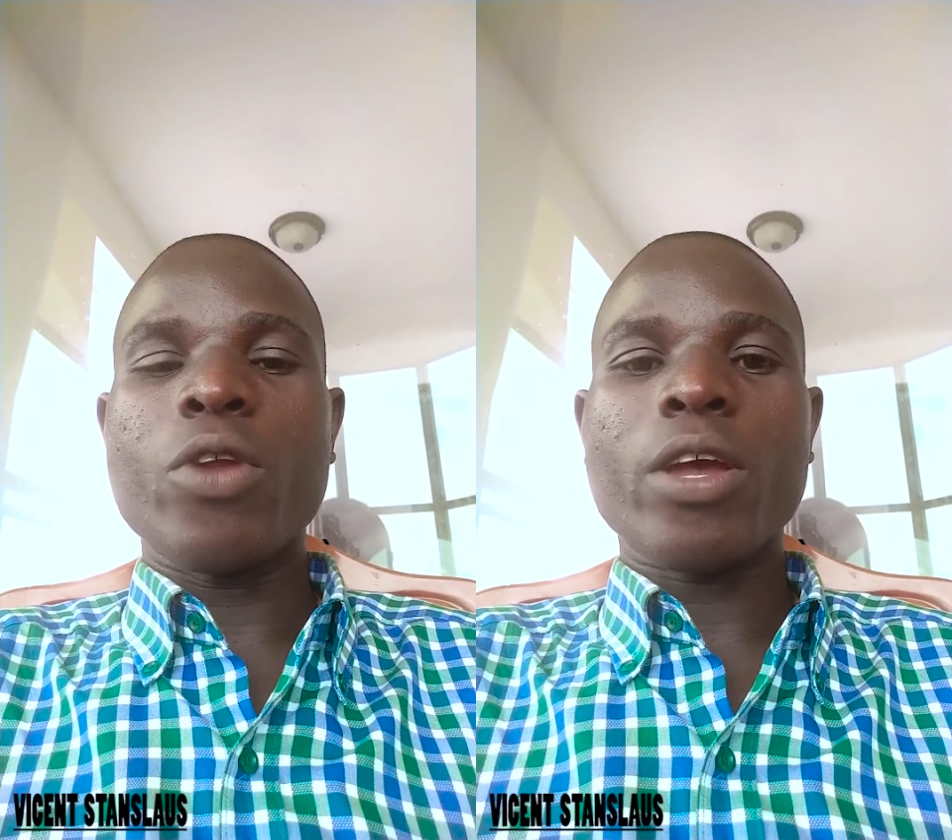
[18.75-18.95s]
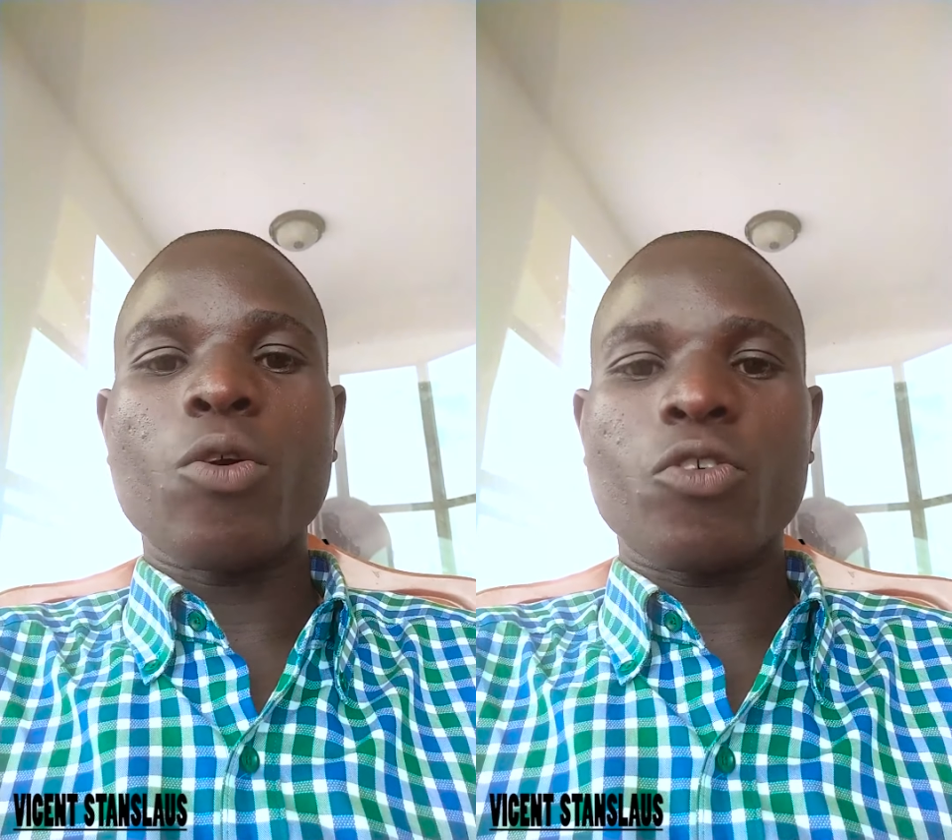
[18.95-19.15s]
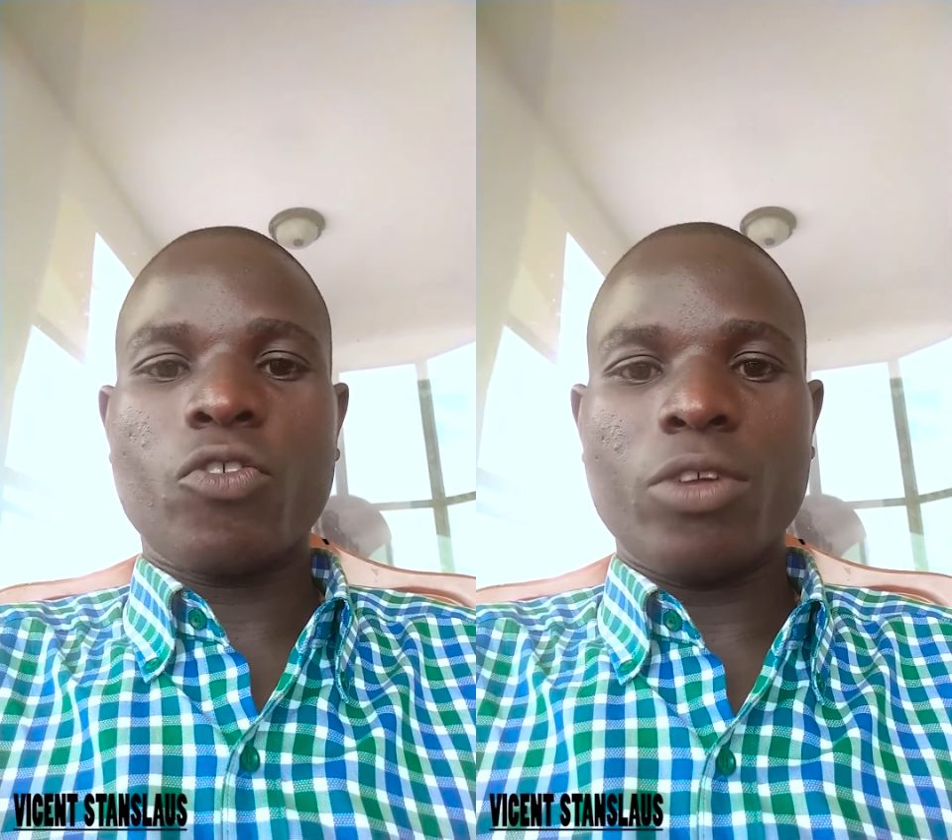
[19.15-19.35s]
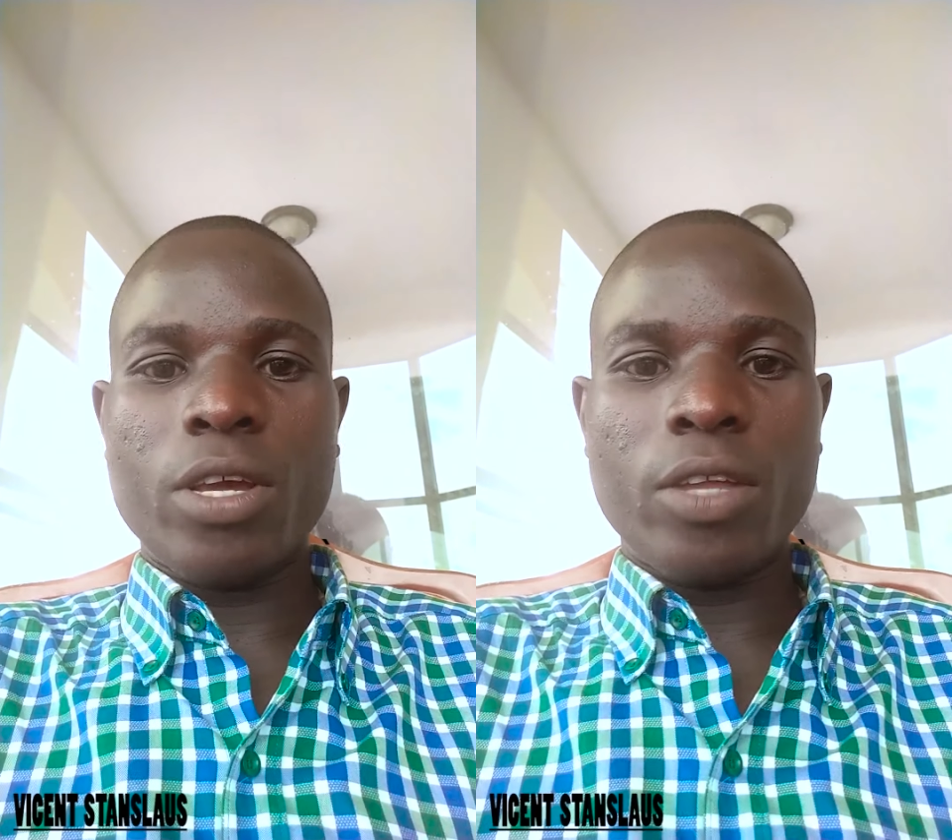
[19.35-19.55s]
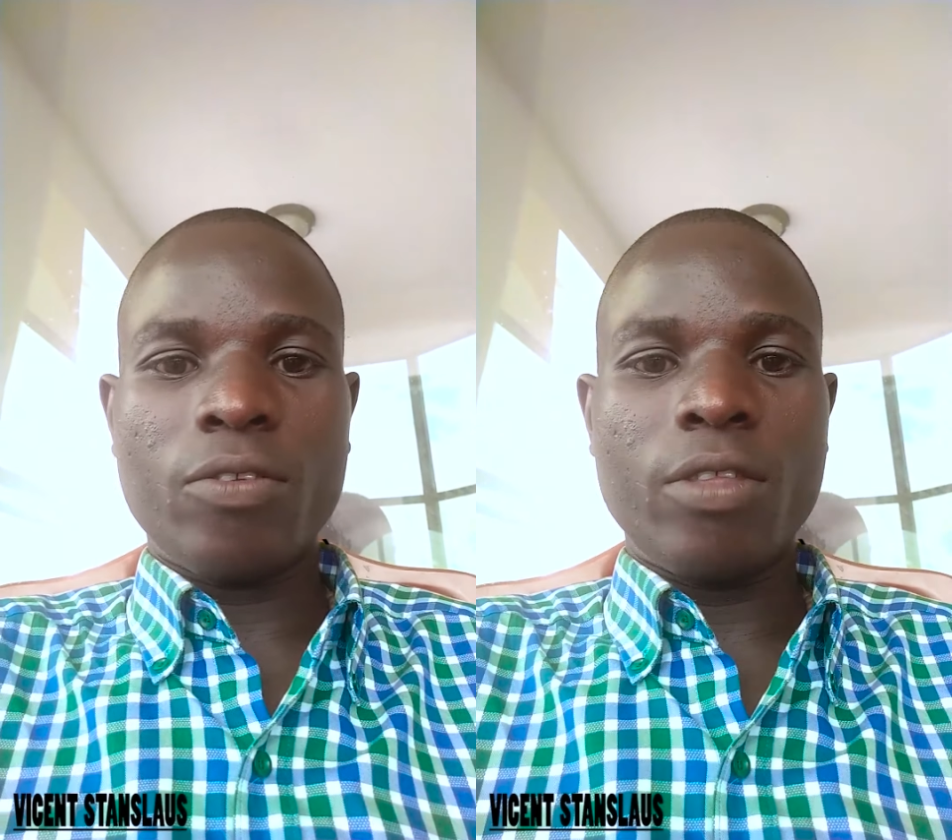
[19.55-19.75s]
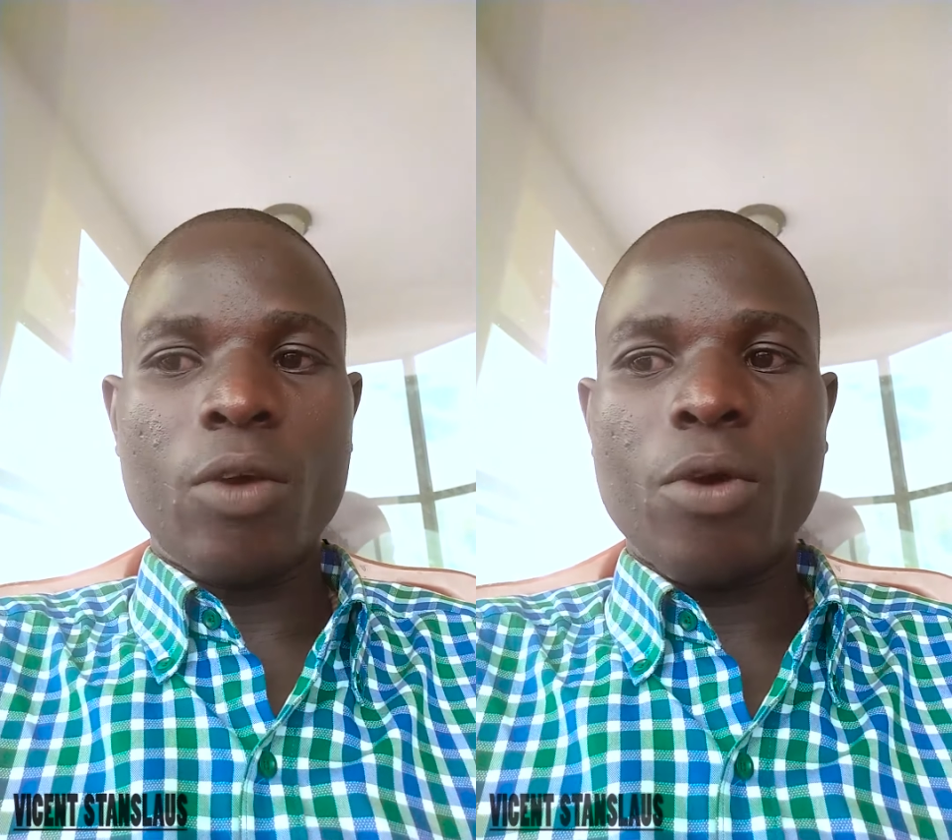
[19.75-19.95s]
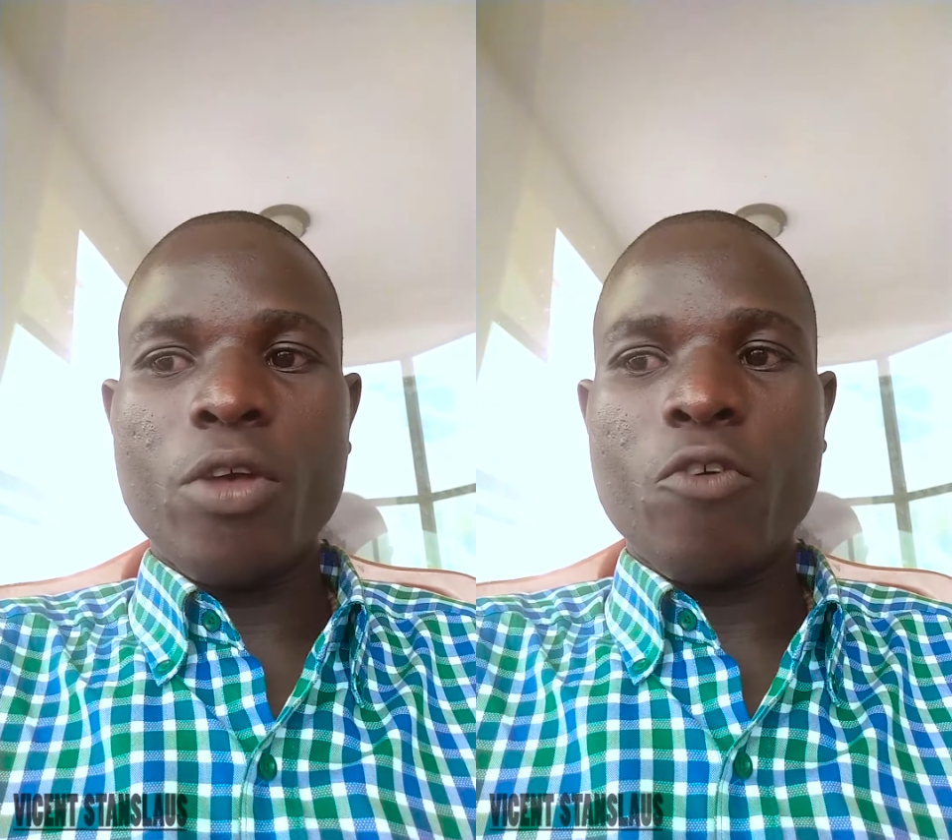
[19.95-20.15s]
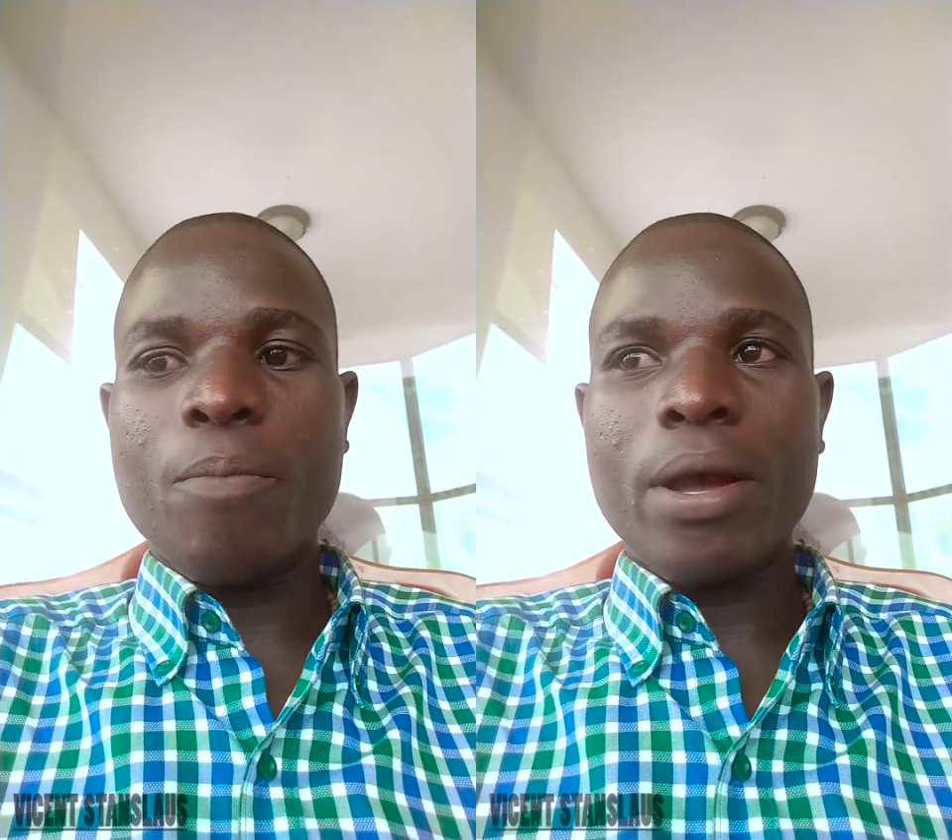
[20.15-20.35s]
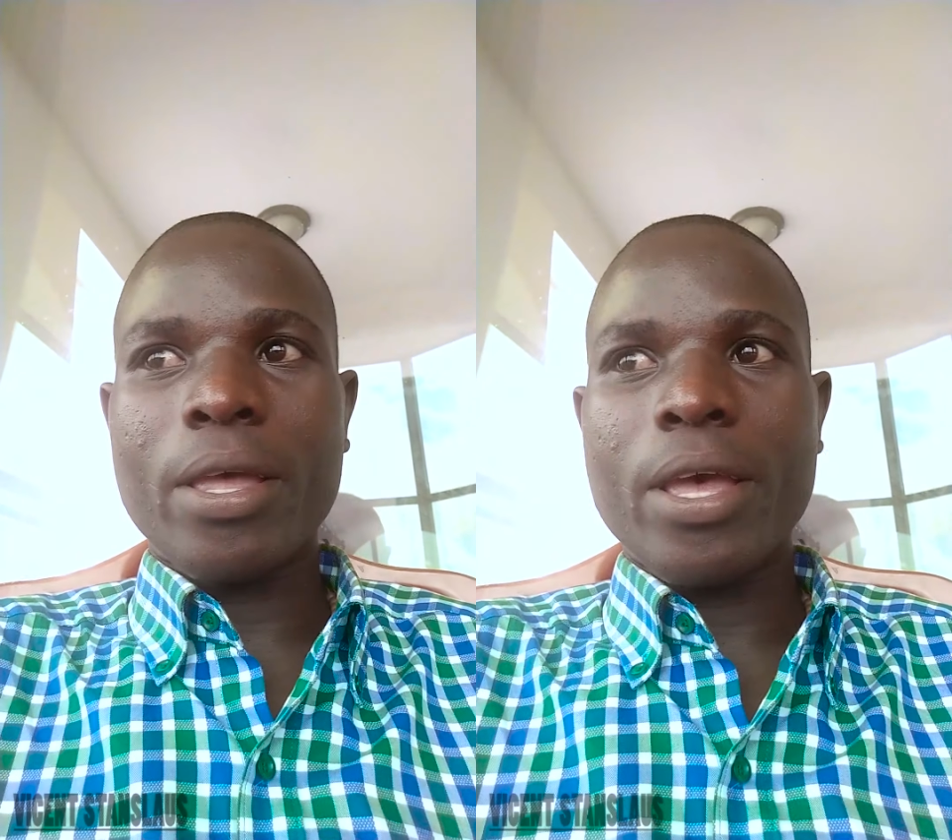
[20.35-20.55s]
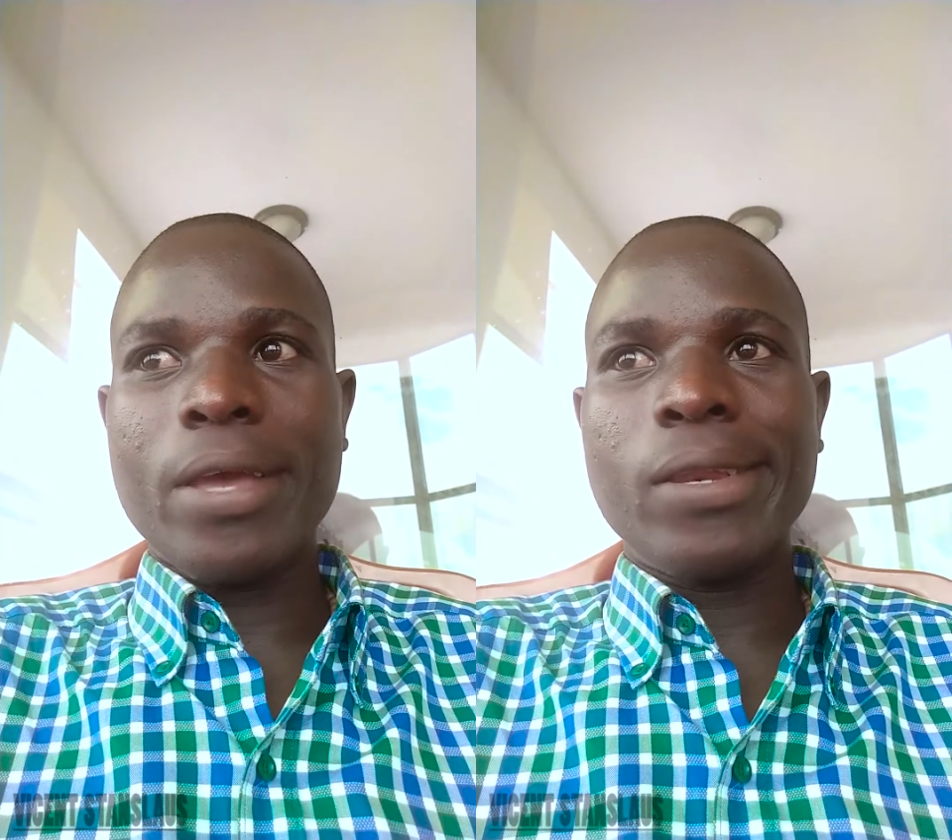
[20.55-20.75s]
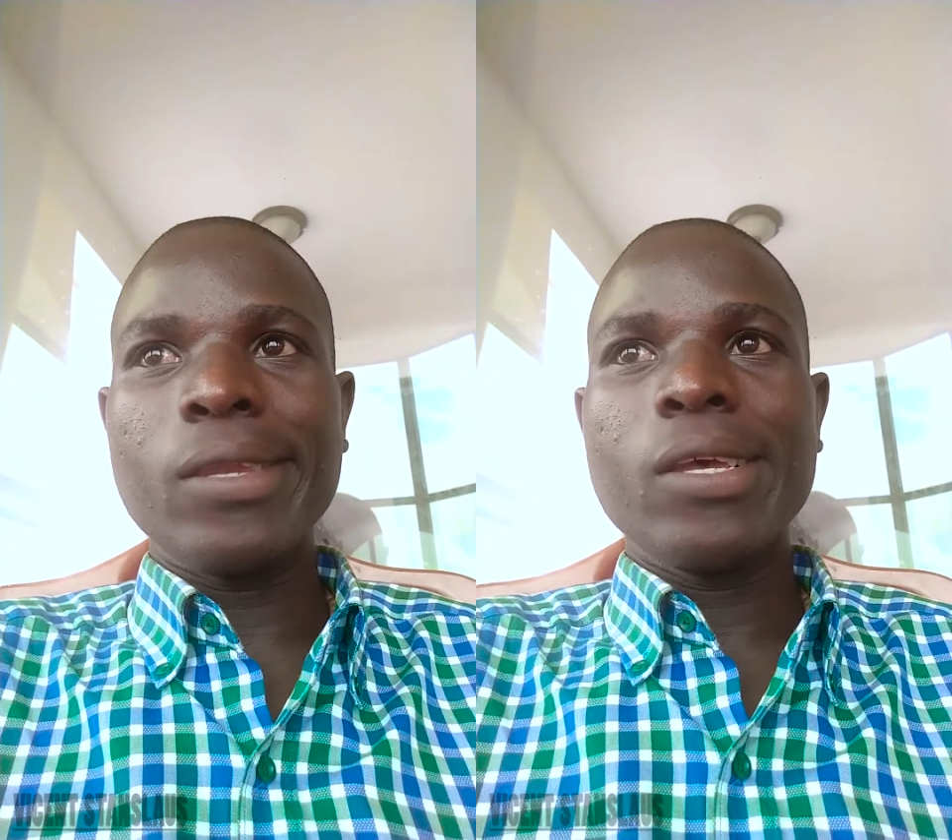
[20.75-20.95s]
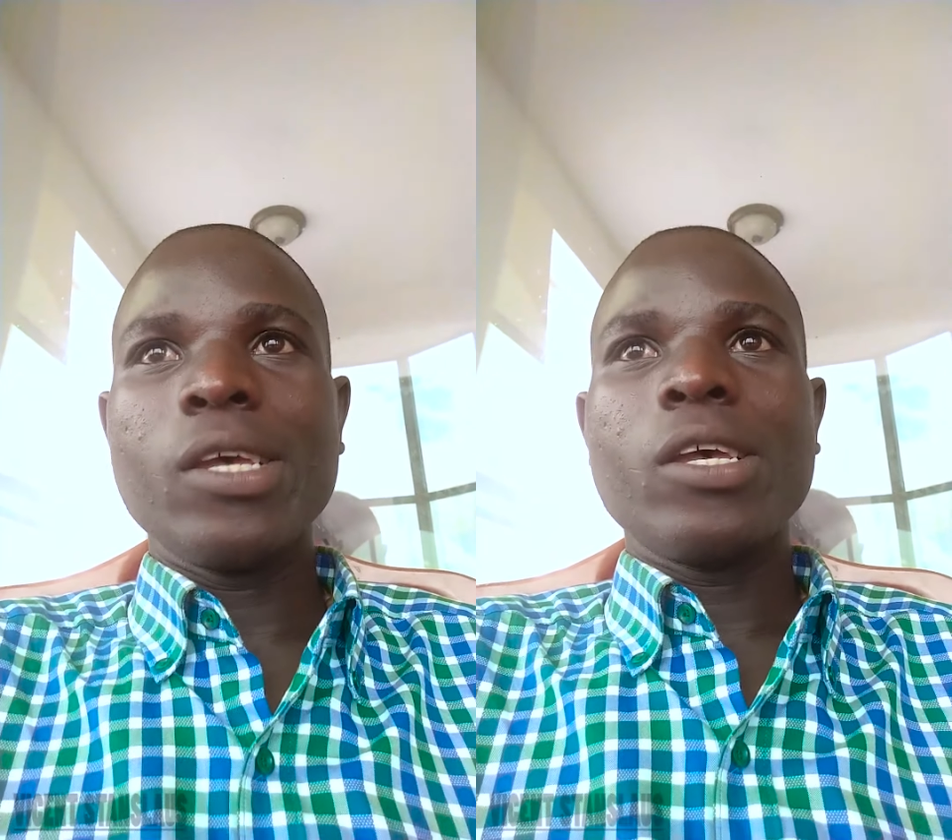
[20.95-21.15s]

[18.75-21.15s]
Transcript: negotiate, the way you bargain,